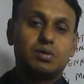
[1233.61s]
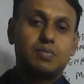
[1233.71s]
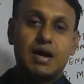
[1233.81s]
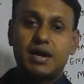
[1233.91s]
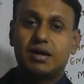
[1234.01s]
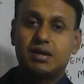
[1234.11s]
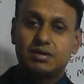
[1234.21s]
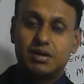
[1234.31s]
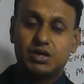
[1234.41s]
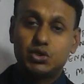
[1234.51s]
by
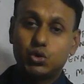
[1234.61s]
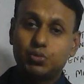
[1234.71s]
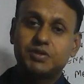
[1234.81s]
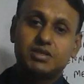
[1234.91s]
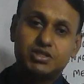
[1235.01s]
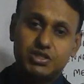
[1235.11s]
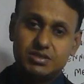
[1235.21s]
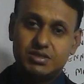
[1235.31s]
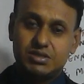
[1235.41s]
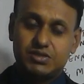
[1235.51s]
the European
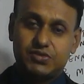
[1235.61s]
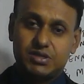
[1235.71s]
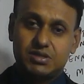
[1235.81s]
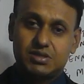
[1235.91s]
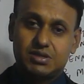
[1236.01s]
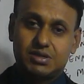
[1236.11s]
agencies first.